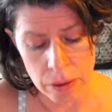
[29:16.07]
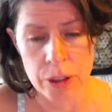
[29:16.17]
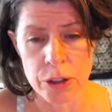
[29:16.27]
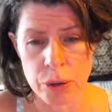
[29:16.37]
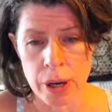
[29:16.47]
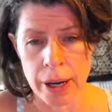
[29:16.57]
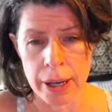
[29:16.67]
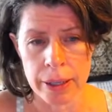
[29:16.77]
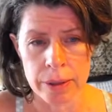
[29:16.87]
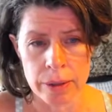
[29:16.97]

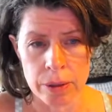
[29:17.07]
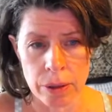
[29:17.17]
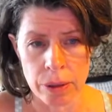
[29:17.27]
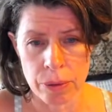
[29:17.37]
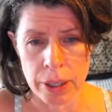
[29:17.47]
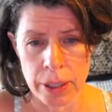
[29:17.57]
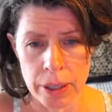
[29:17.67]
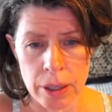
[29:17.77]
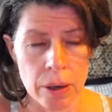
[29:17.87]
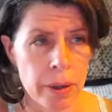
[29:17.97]
try, the
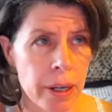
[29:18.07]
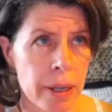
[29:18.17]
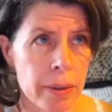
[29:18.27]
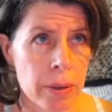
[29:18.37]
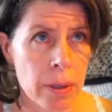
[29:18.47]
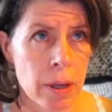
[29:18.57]
3, okay?